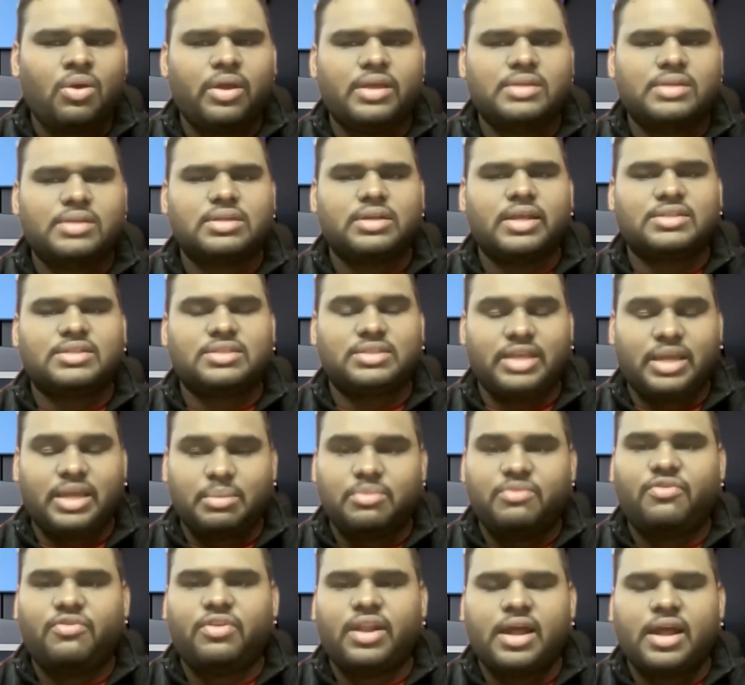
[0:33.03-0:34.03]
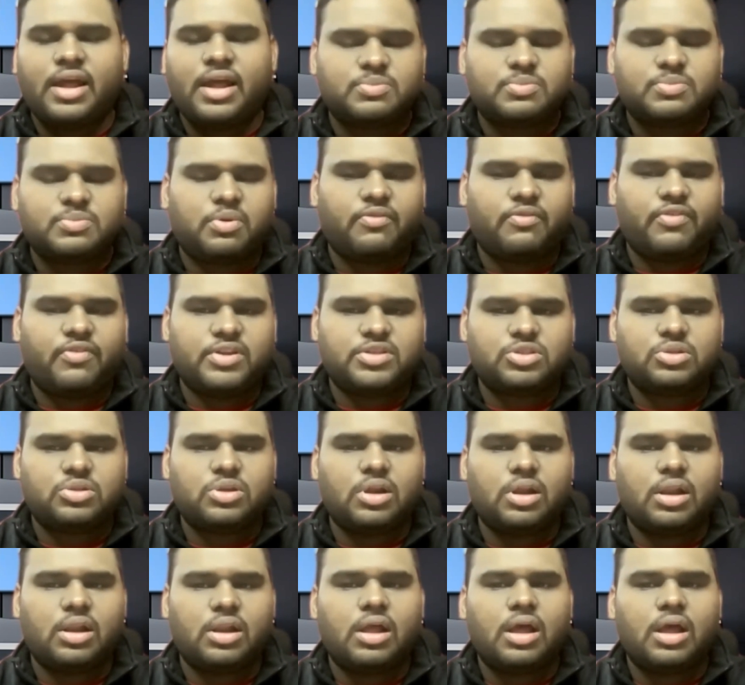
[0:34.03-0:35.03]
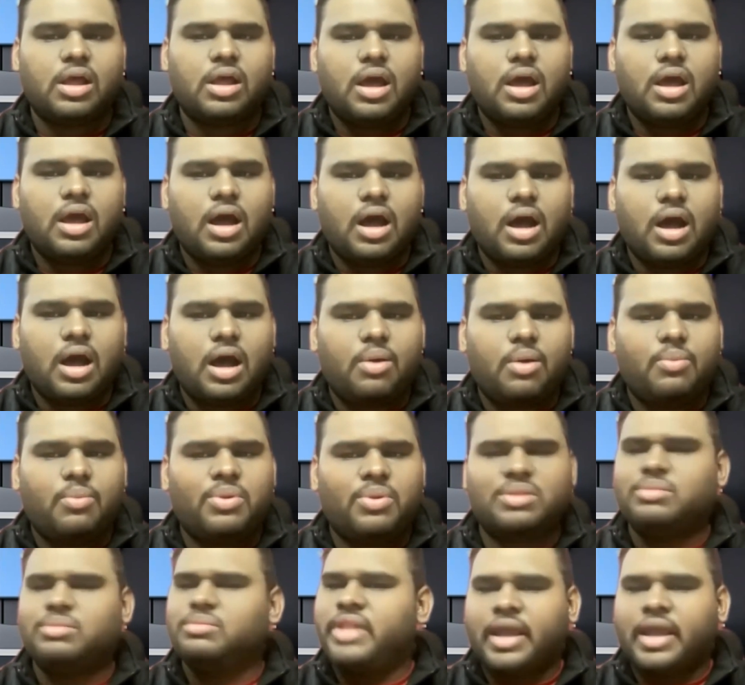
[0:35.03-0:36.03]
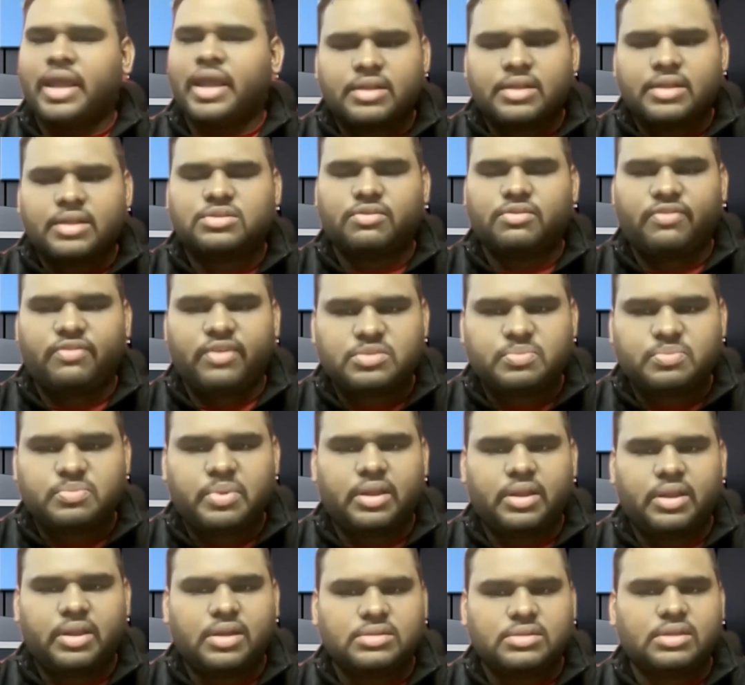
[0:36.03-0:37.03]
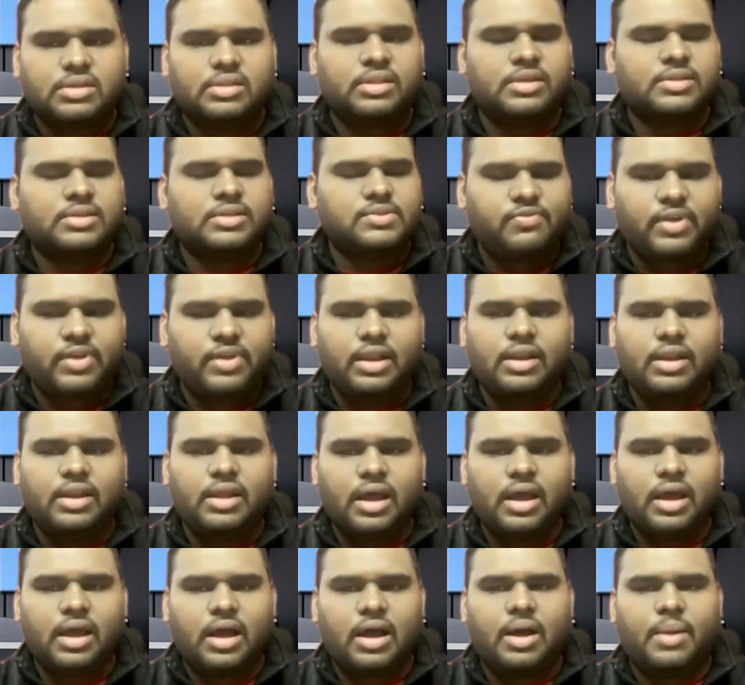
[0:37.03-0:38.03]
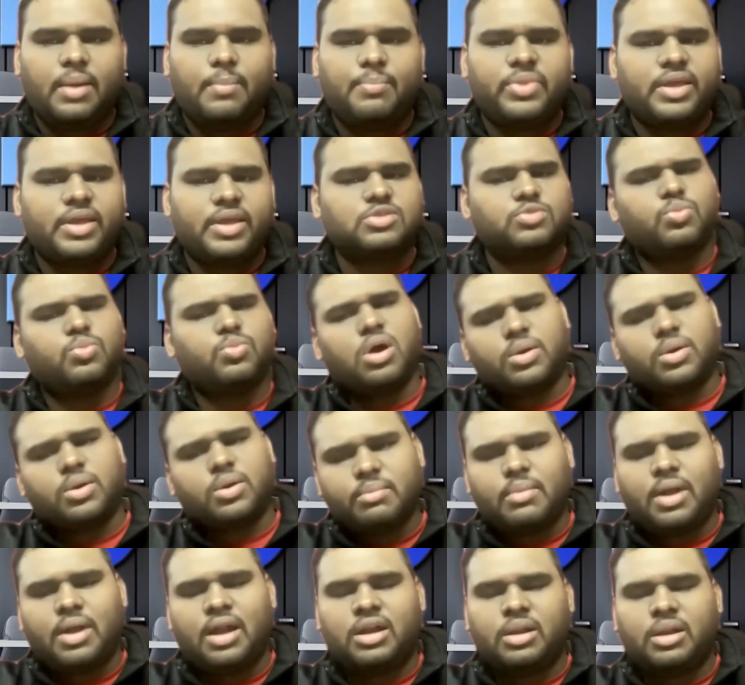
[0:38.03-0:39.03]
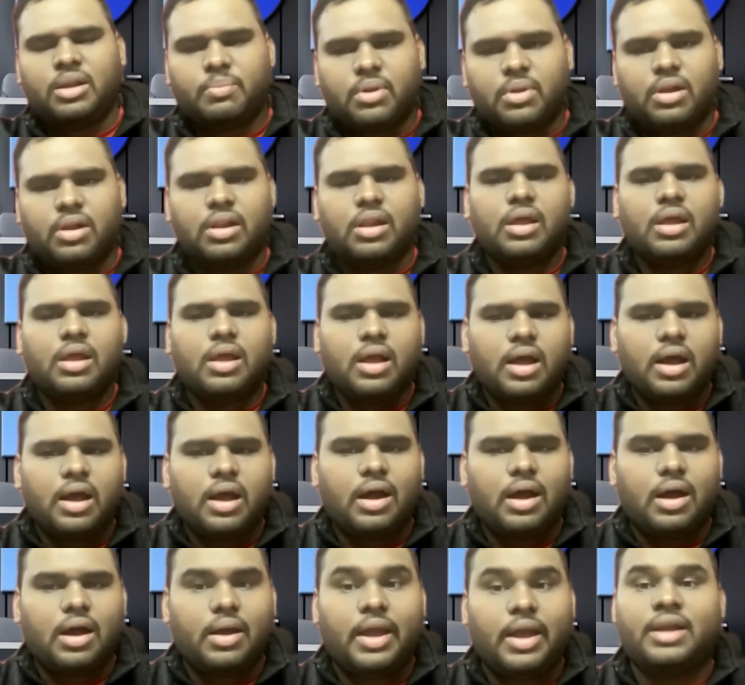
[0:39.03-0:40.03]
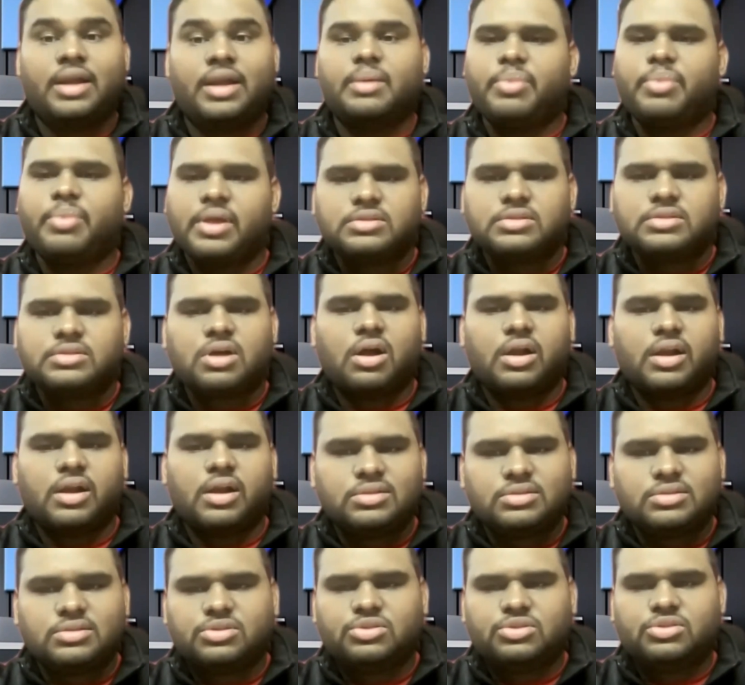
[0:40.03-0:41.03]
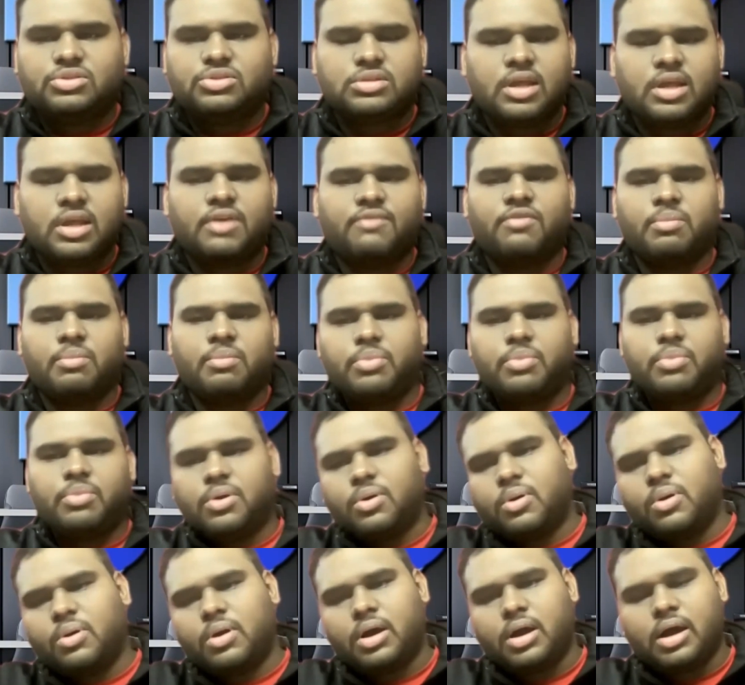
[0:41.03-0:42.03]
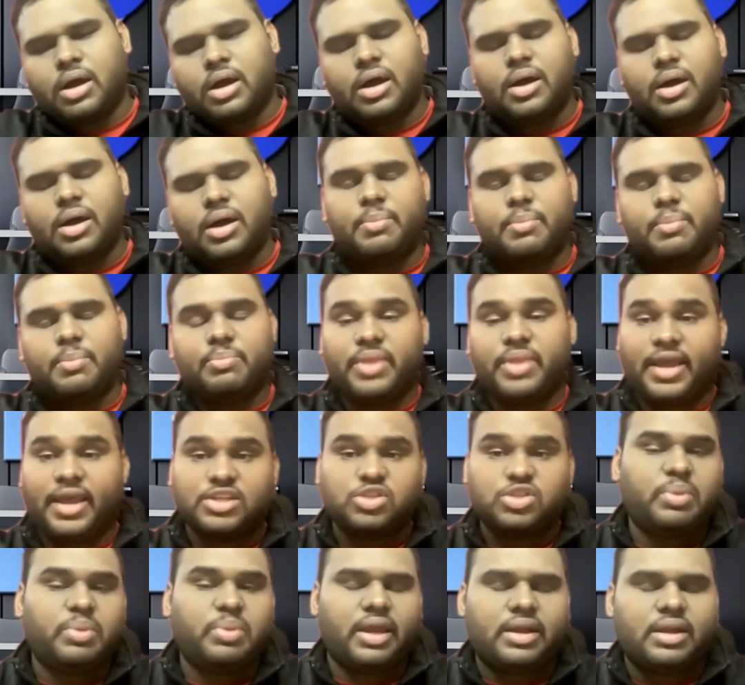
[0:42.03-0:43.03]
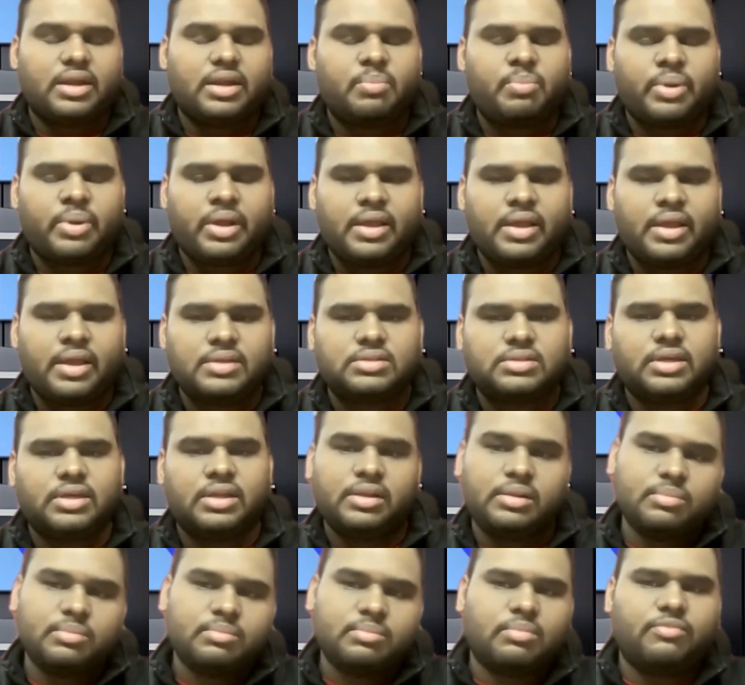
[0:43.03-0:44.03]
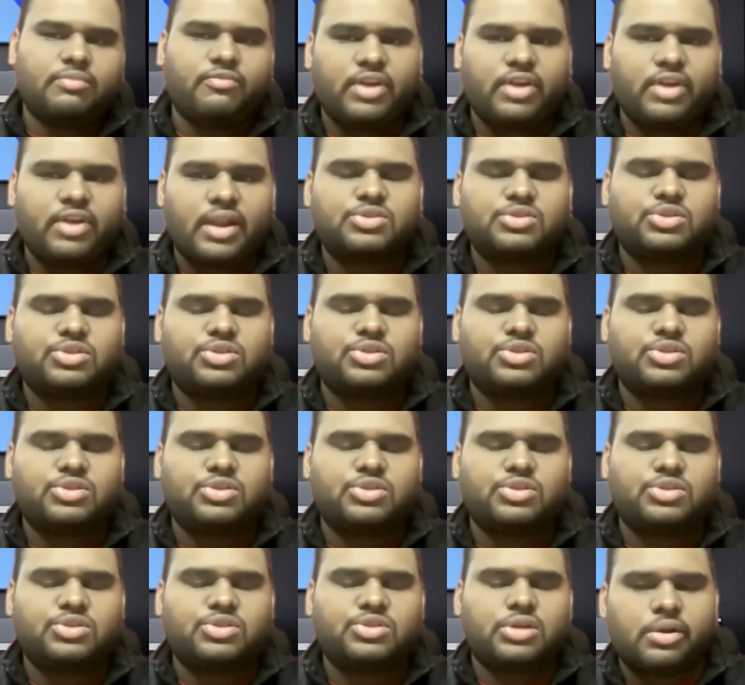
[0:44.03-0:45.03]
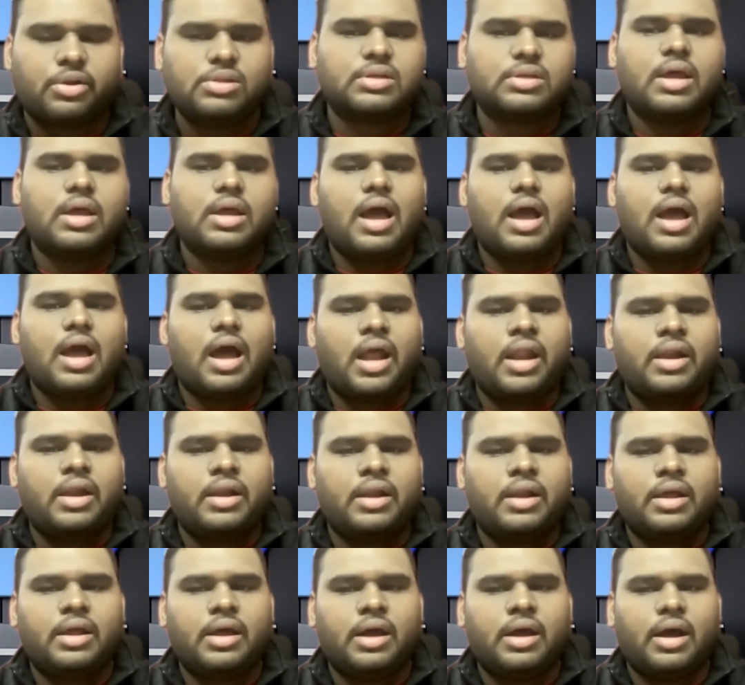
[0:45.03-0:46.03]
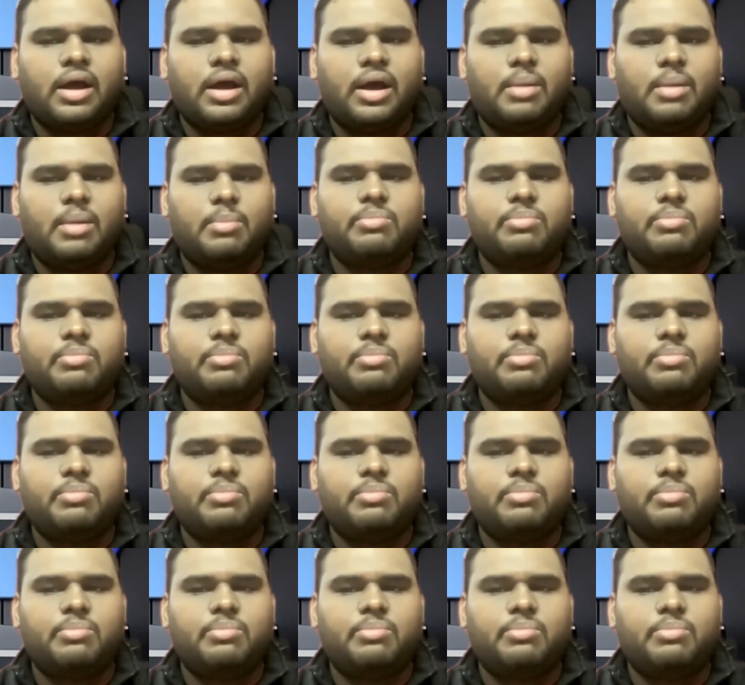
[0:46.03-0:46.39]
no, he's an esteemed finance professional with decades of experience in this field. He's worked with multiple enterprise organizations like Wipro, HP Enterprise in financial roles, and